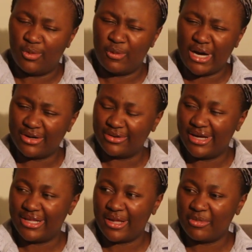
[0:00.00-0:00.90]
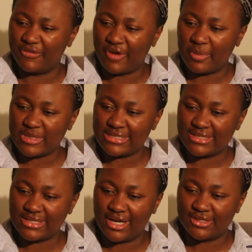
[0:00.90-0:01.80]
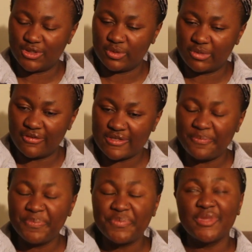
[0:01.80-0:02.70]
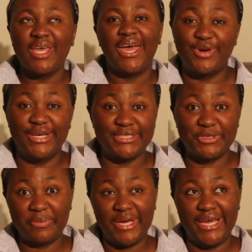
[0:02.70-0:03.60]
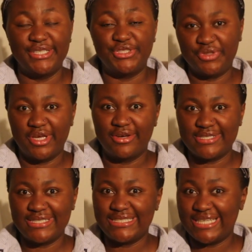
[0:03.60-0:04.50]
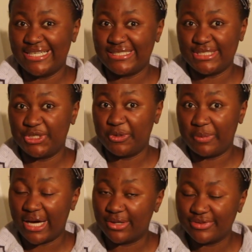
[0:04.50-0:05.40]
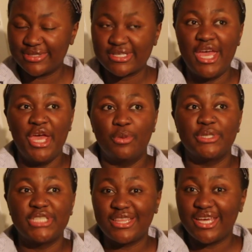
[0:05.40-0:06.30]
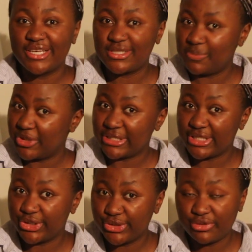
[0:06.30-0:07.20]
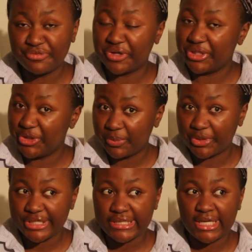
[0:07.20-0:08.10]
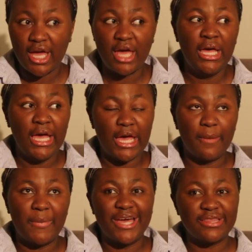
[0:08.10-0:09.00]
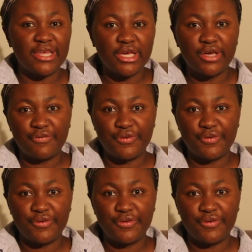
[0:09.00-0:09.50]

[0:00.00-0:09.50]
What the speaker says: wow, and I'm a pharmacist, can't do maths. So I ended up paying £2,092, which I think is pretty good for a new boiler. I think